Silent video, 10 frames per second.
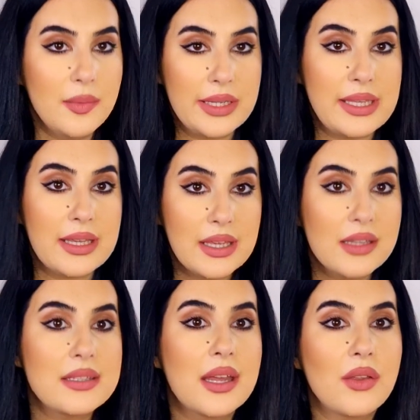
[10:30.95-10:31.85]
but I
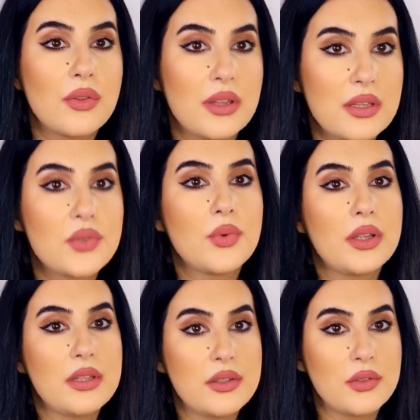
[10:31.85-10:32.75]
can tell you that this
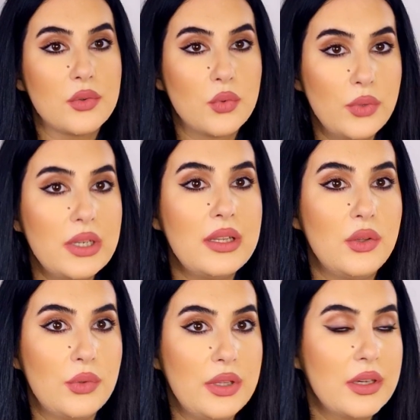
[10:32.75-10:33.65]
one is really
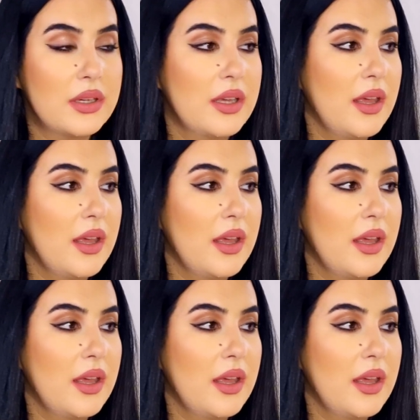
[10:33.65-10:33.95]
unique